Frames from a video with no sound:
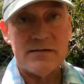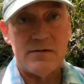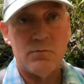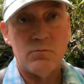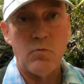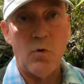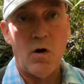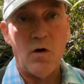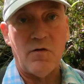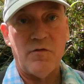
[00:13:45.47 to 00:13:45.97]

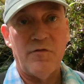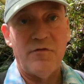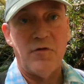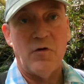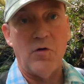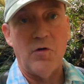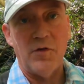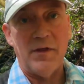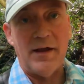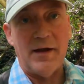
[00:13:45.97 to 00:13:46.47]
rock
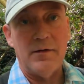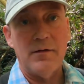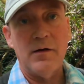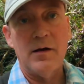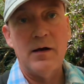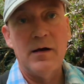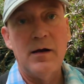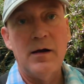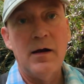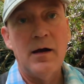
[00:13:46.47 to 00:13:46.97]
fall now,
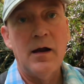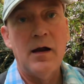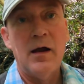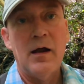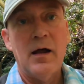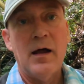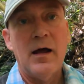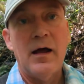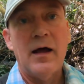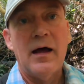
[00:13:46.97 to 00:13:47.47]

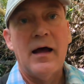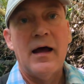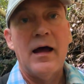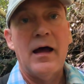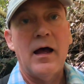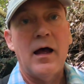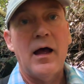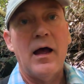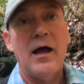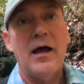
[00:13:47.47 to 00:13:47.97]

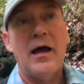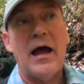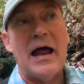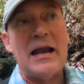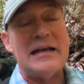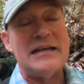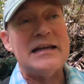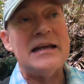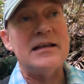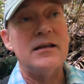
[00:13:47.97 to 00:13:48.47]

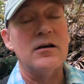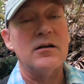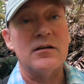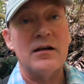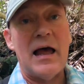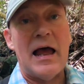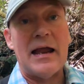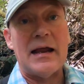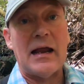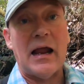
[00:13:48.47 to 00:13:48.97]
and it did look
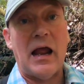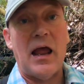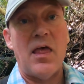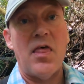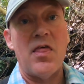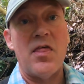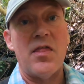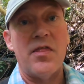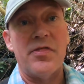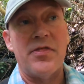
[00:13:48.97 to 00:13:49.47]
like
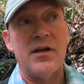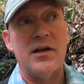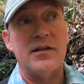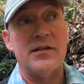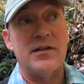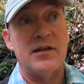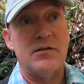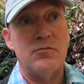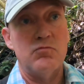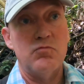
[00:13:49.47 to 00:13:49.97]

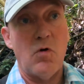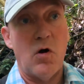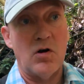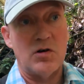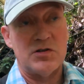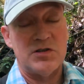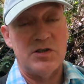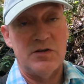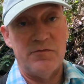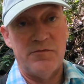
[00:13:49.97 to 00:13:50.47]
that the
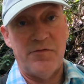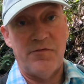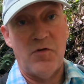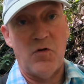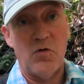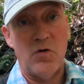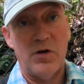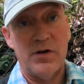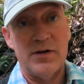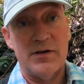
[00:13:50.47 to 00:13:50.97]
rocks had
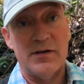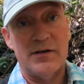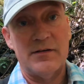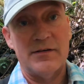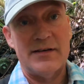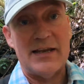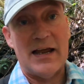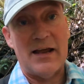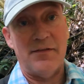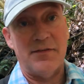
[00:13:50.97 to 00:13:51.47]
fallen
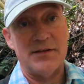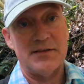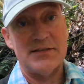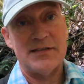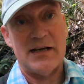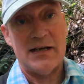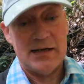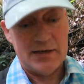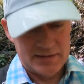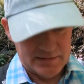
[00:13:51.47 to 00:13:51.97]
down the
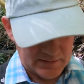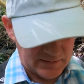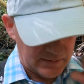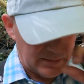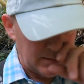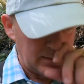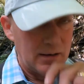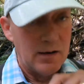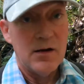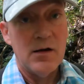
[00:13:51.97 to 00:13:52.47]
side
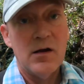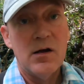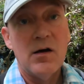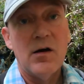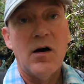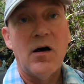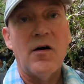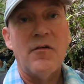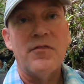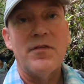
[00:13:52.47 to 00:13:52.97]

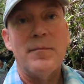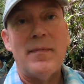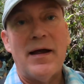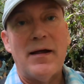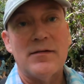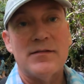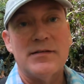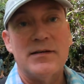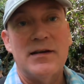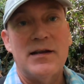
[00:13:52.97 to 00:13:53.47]
of the
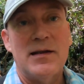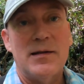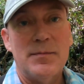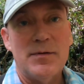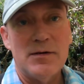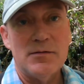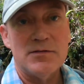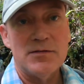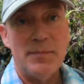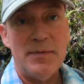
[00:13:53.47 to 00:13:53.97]
mountain here,
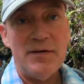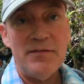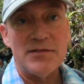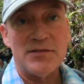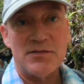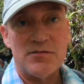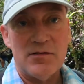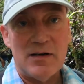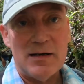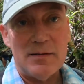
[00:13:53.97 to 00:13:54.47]
but it was a bit of a
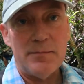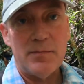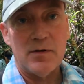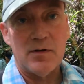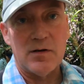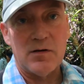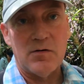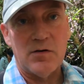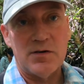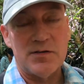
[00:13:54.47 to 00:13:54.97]

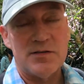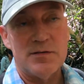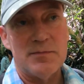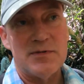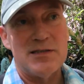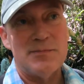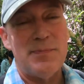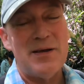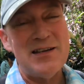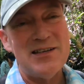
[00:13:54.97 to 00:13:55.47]
scramble across them,
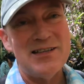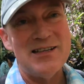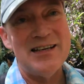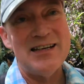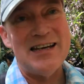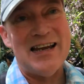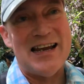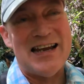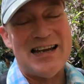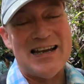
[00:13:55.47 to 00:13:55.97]

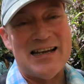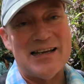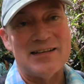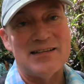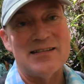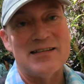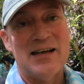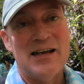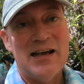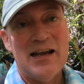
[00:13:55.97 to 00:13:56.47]
especially
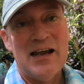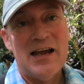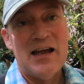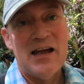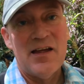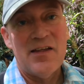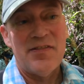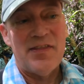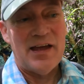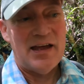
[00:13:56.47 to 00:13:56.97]
as
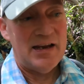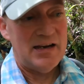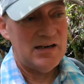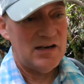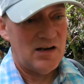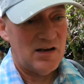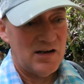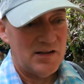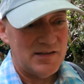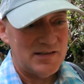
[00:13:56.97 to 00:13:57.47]

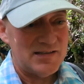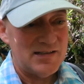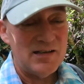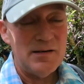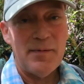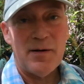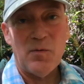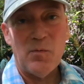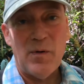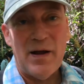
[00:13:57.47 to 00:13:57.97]
they're
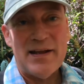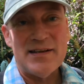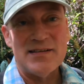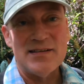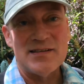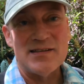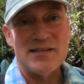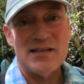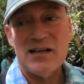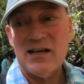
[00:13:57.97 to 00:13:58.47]
still a bit wet
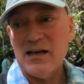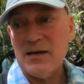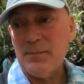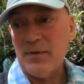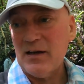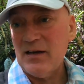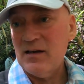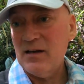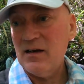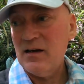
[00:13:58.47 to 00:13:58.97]
and
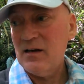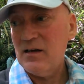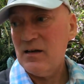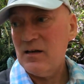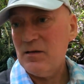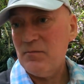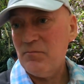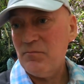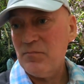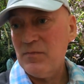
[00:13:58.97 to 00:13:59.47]
slimy.
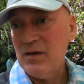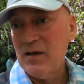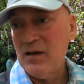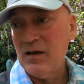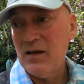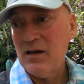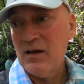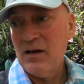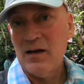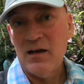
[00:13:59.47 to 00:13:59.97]

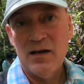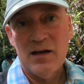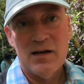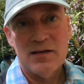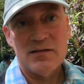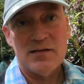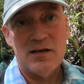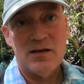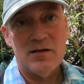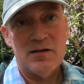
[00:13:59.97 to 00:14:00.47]

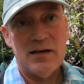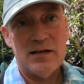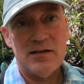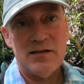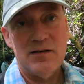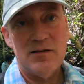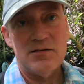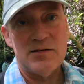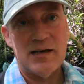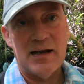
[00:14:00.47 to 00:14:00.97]
So you had
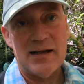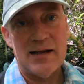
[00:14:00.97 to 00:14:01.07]
to use your